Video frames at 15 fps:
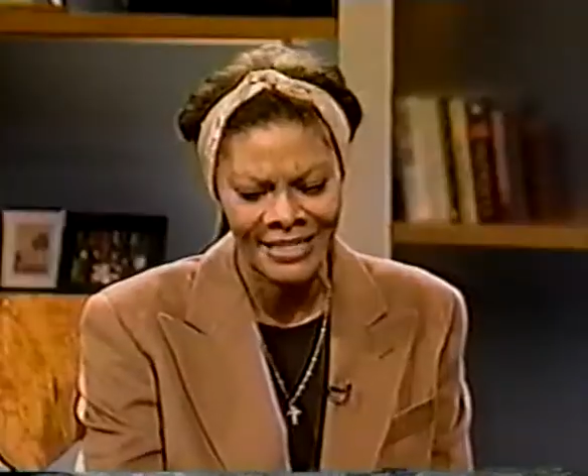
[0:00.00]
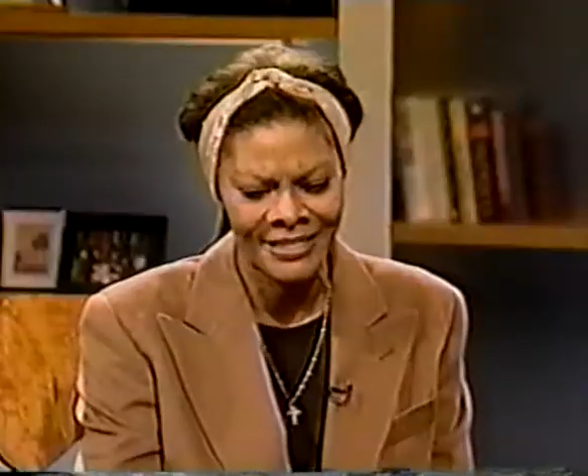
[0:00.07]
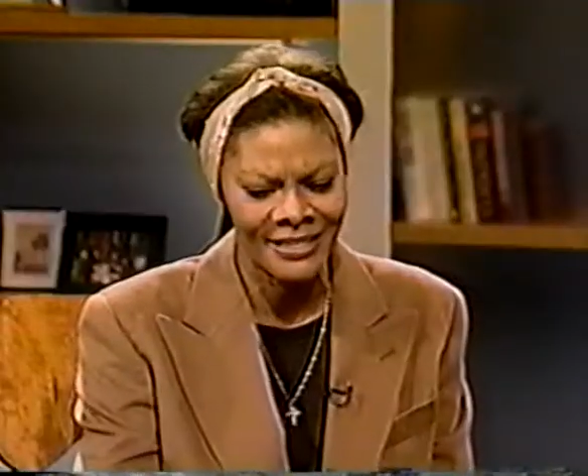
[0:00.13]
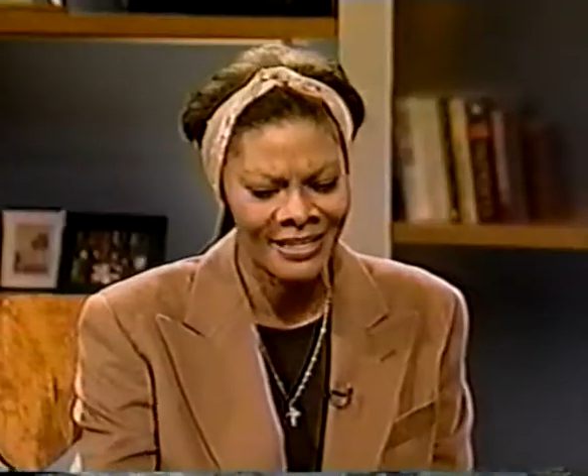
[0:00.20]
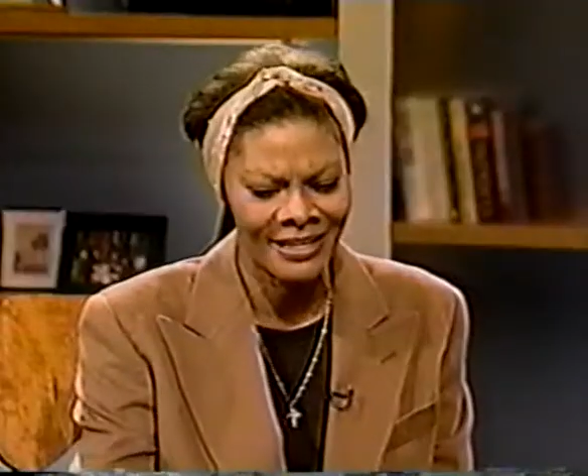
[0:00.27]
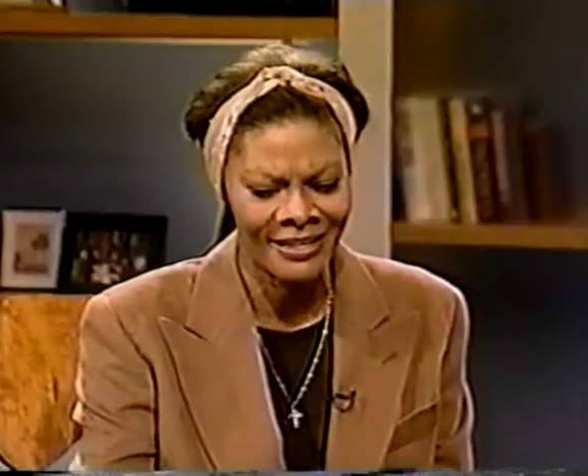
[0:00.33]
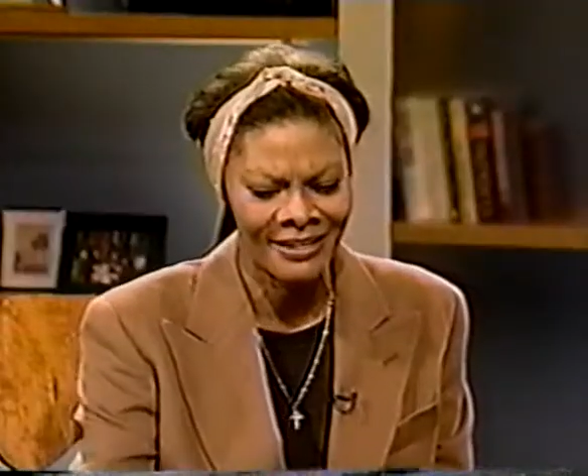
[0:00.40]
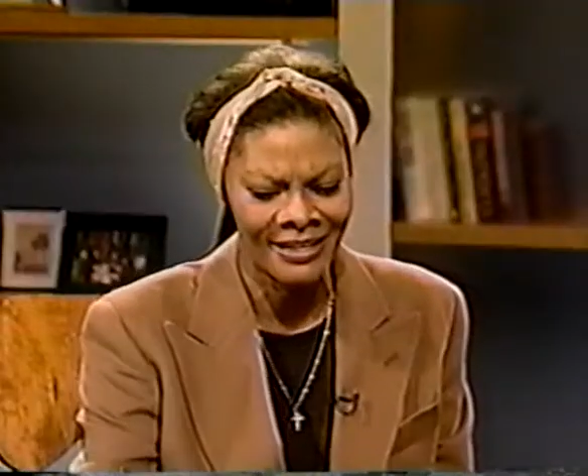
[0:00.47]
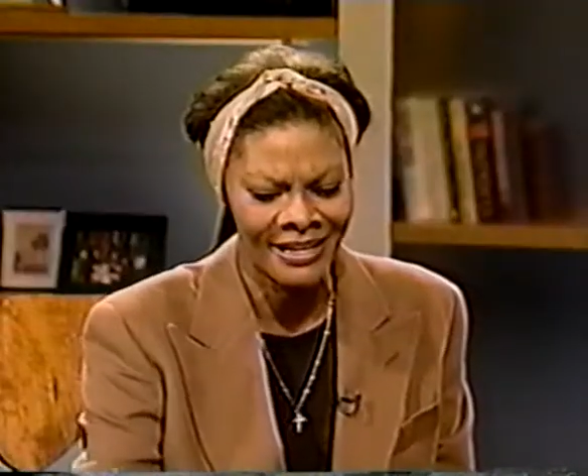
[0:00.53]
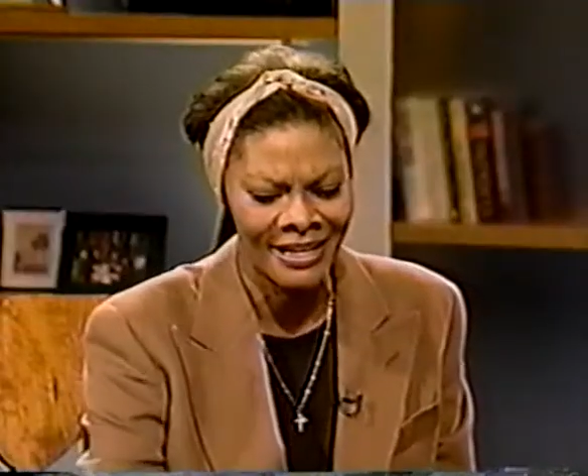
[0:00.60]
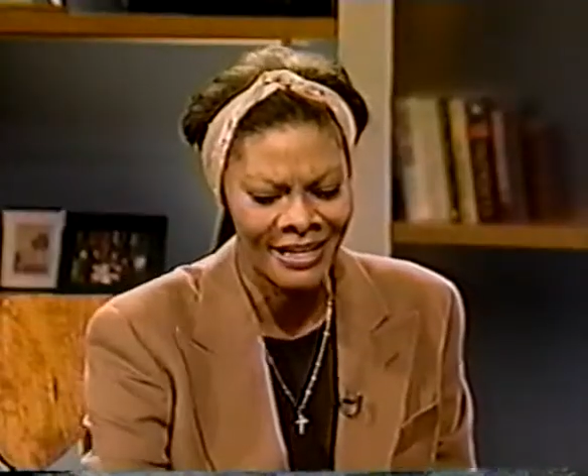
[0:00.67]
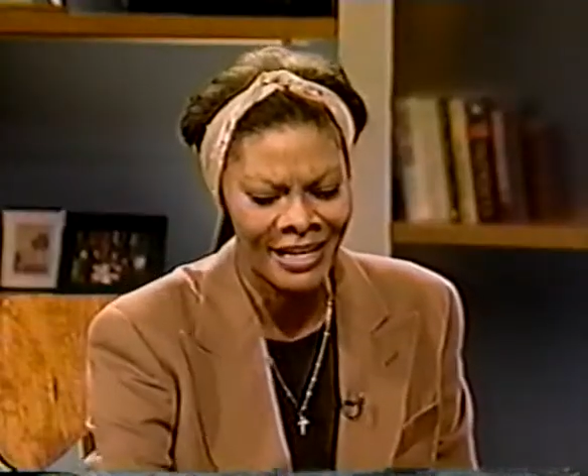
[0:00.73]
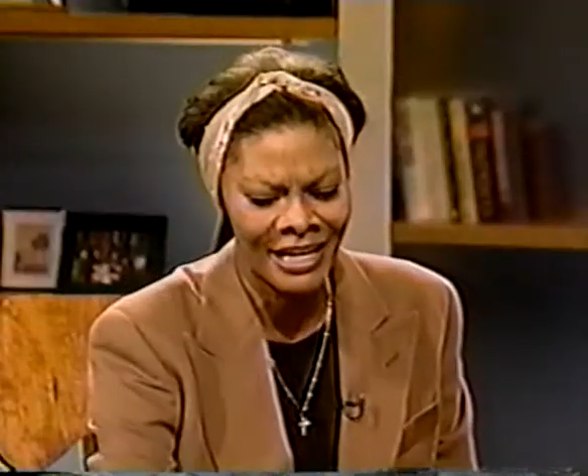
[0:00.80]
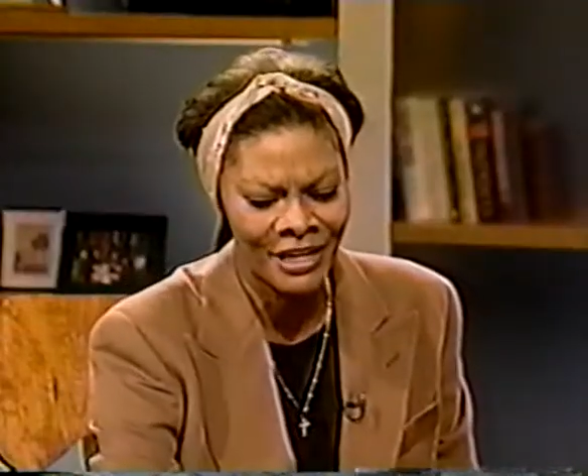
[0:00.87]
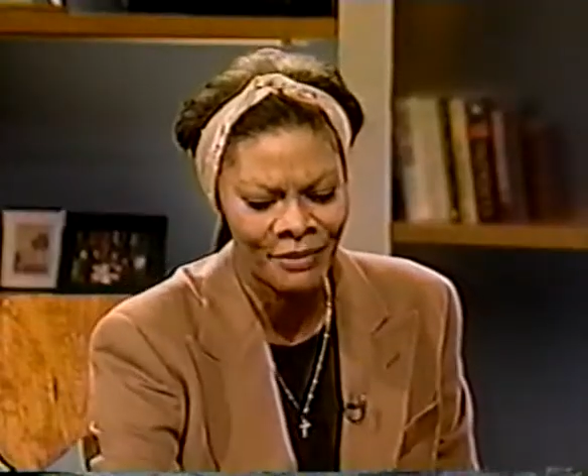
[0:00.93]
Oh. And
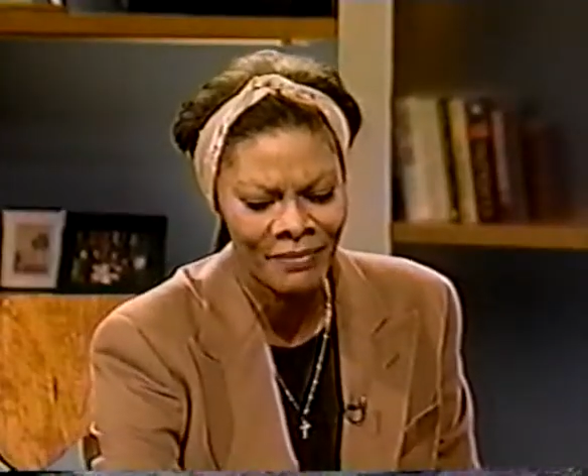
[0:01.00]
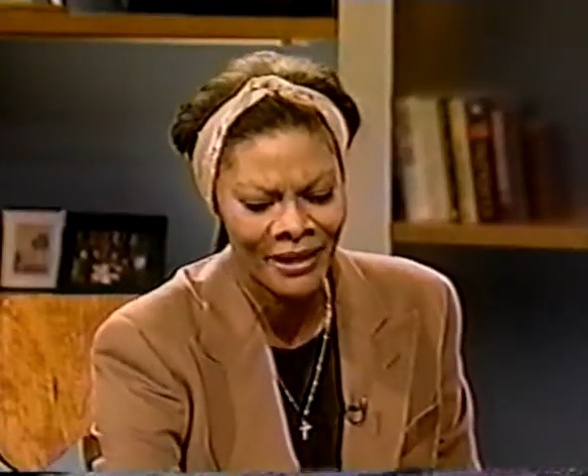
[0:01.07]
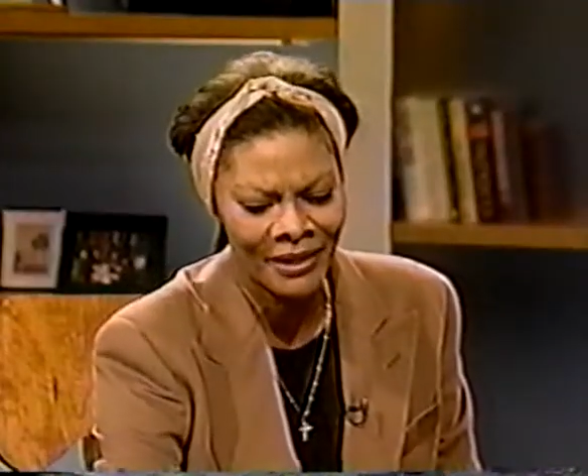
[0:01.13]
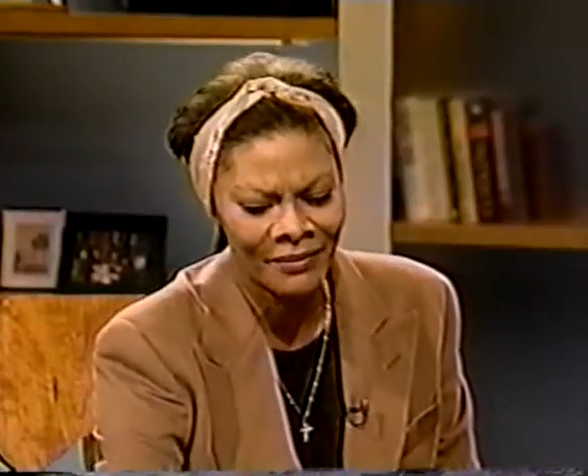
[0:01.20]
anybody